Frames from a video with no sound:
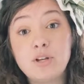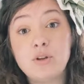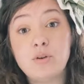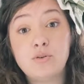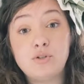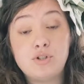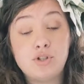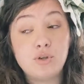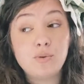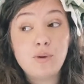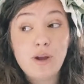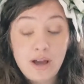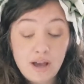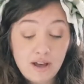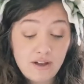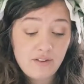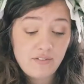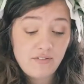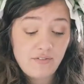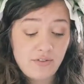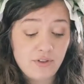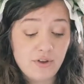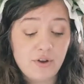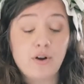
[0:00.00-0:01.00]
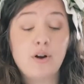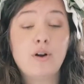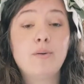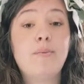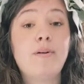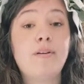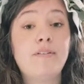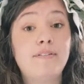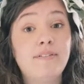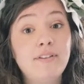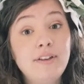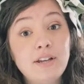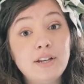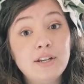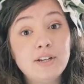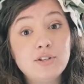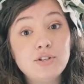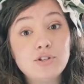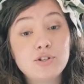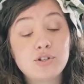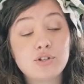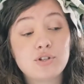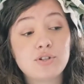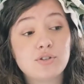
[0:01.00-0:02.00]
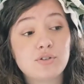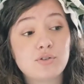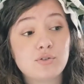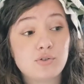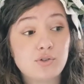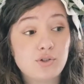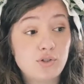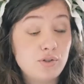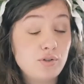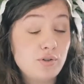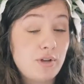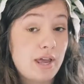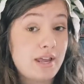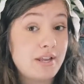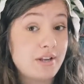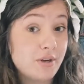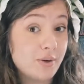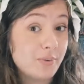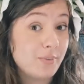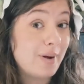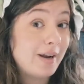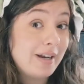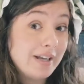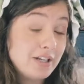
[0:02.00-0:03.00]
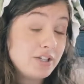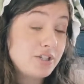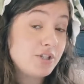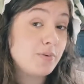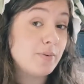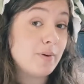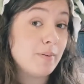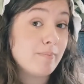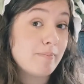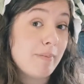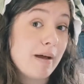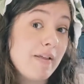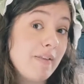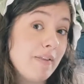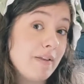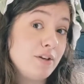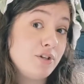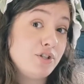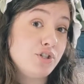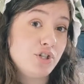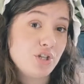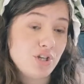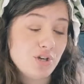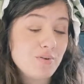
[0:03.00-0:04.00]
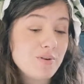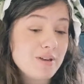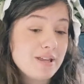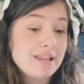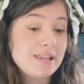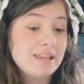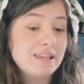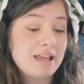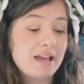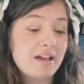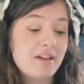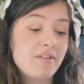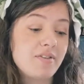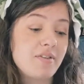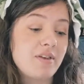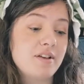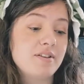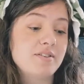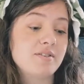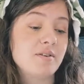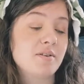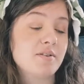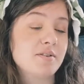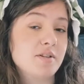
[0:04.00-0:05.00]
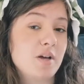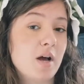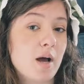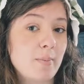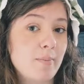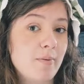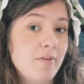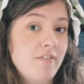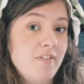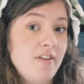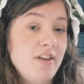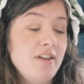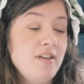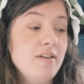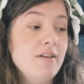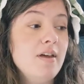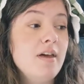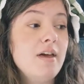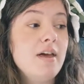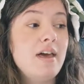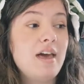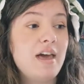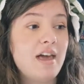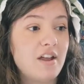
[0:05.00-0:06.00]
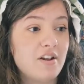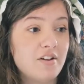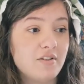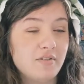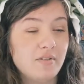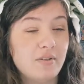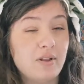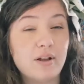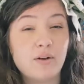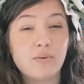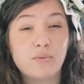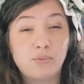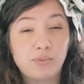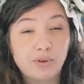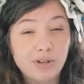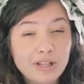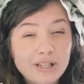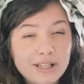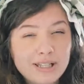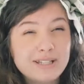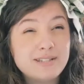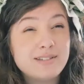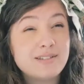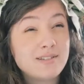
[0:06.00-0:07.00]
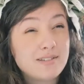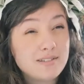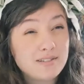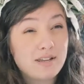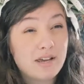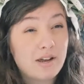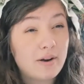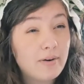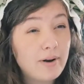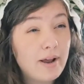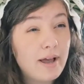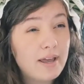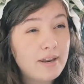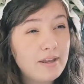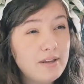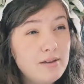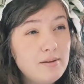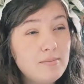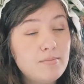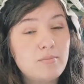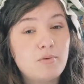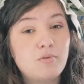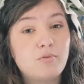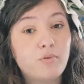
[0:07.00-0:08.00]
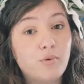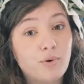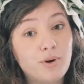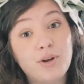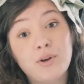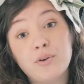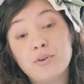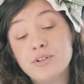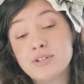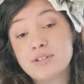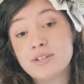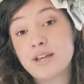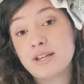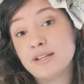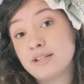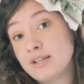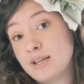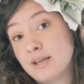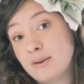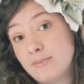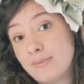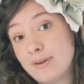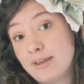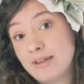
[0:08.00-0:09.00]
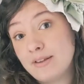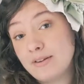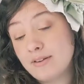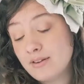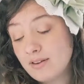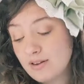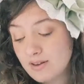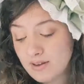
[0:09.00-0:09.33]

when you do have the garment finished and you're ready to embellish, you can lay things on top of it and like really stare at it before you decide to commit.